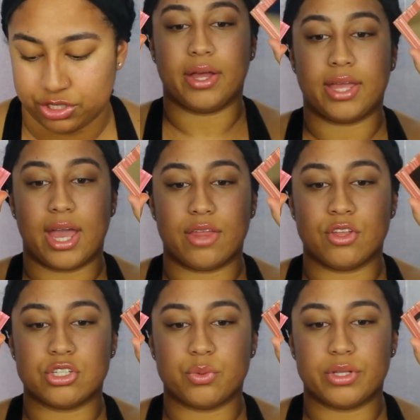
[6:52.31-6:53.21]
So yeah,
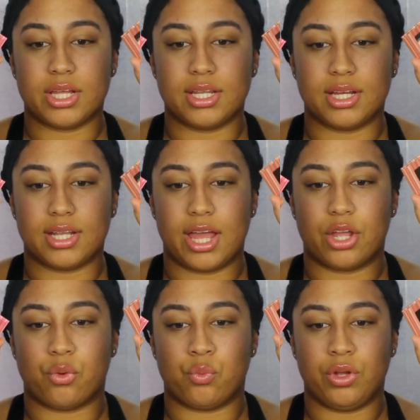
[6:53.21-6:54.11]
those are what they look
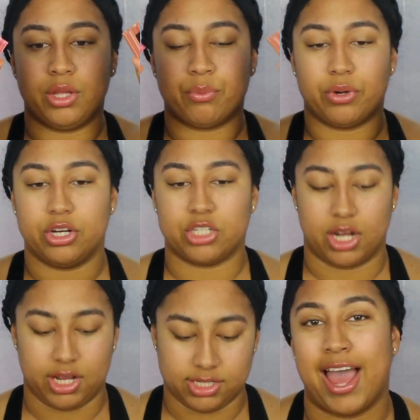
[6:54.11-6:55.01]
like. Really pretty shades.